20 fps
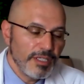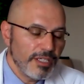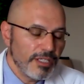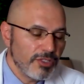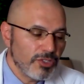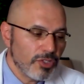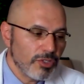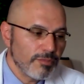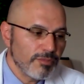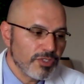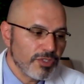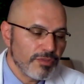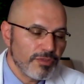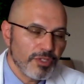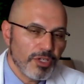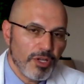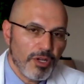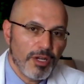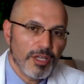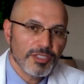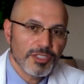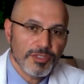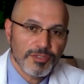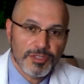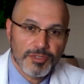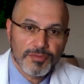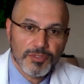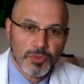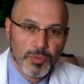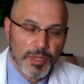in terms of the
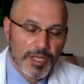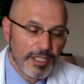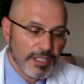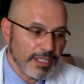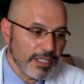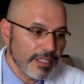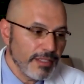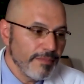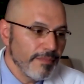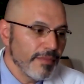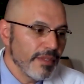causes of swelling.